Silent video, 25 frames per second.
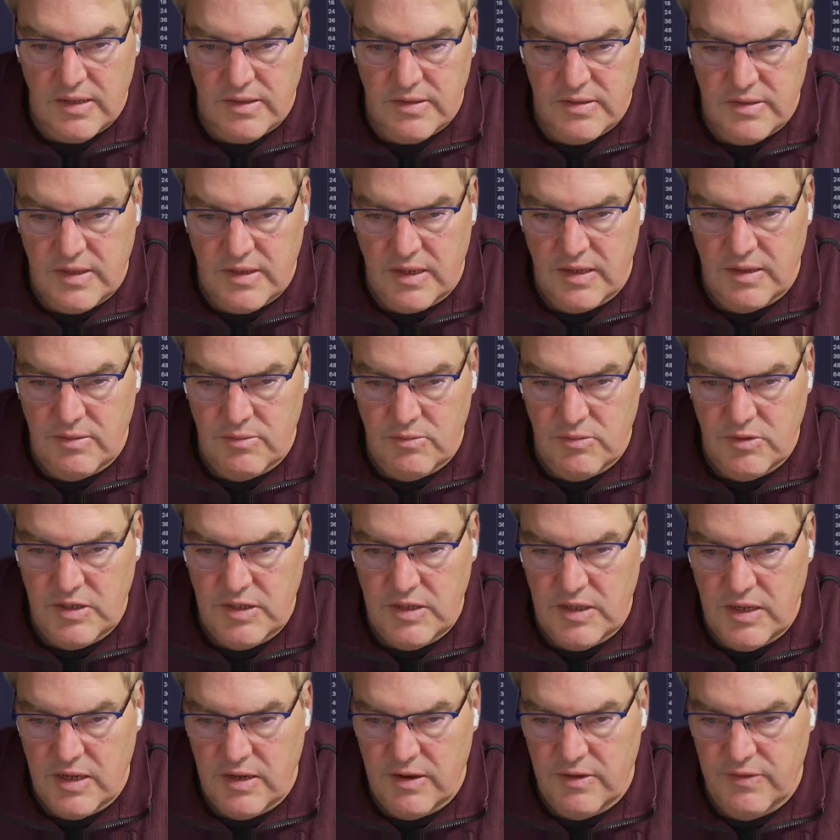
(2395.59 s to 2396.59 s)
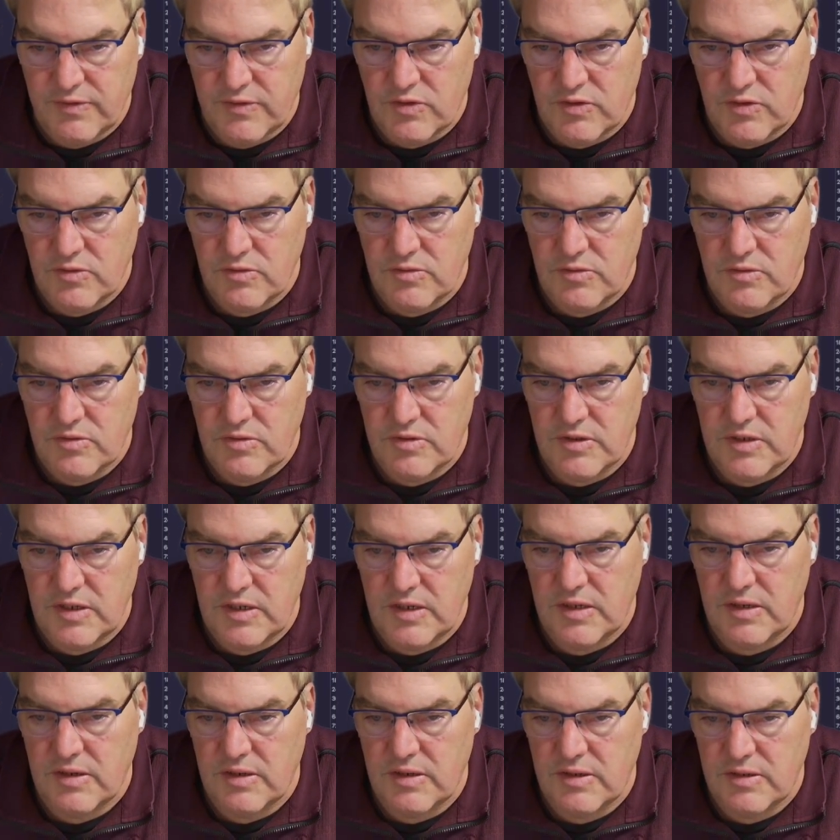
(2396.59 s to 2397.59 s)
Then we have to
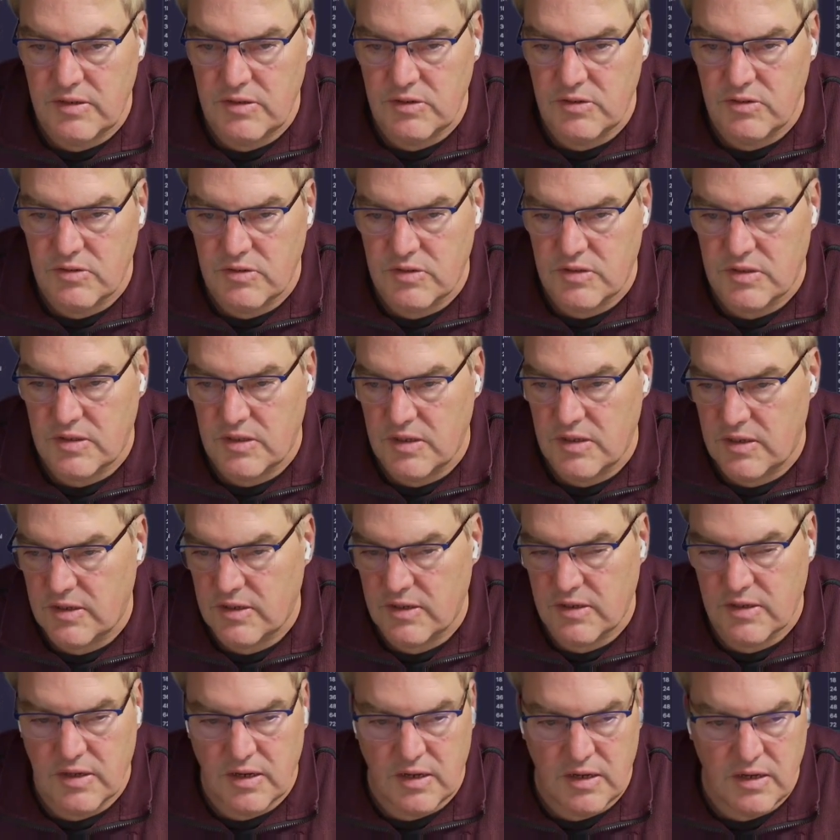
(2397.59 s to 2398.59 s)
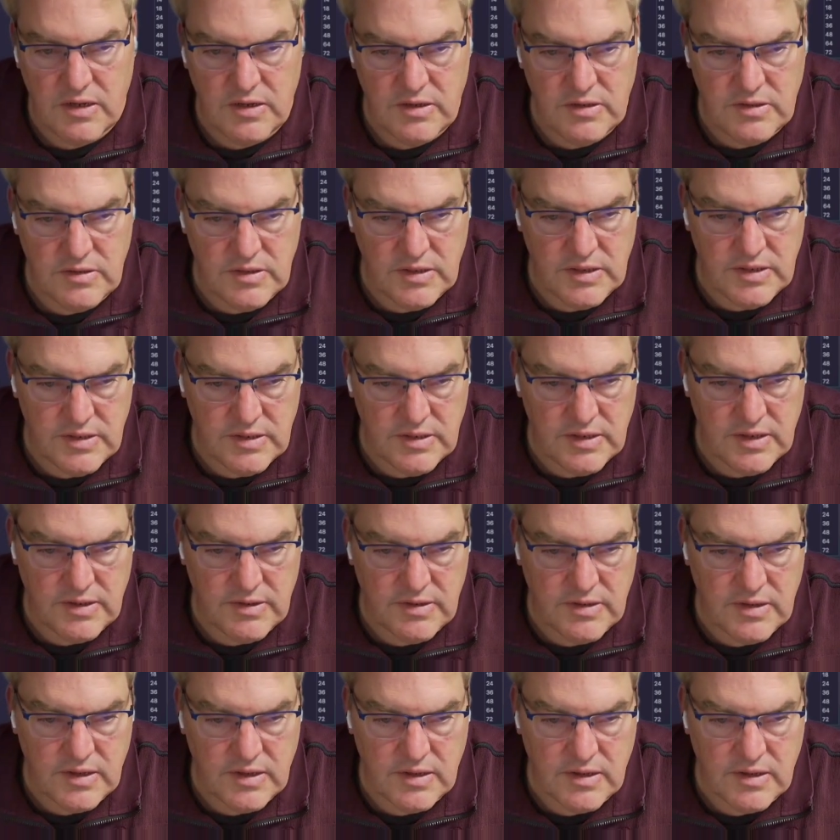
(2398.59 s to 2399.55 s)
use the color, and I think